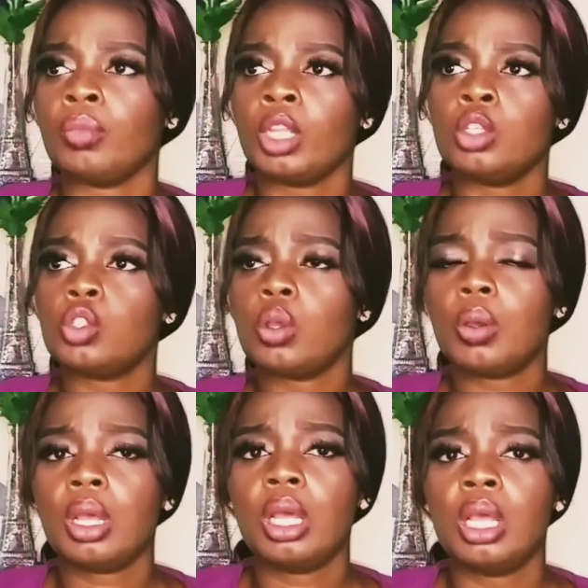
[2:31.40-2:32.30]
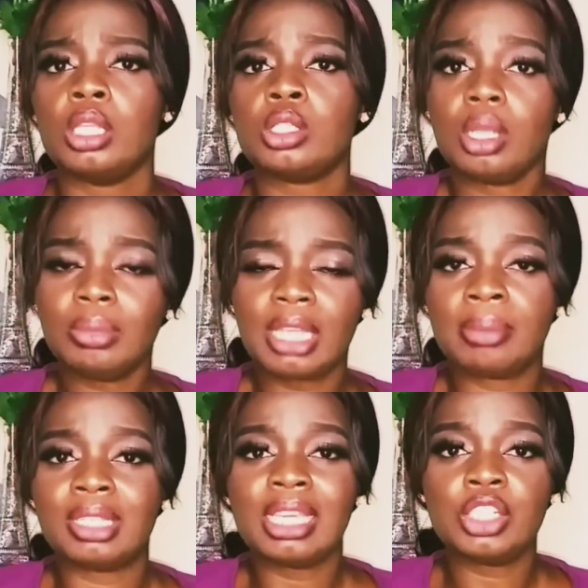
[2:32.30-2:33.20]
So sometimes
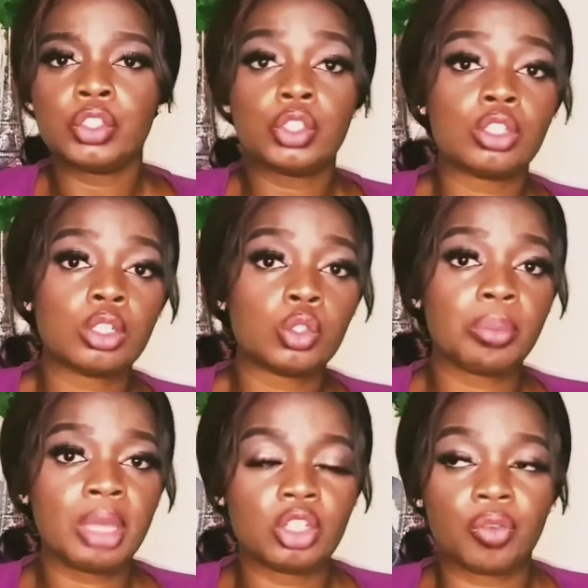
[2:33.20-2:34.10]
the issue is not so major.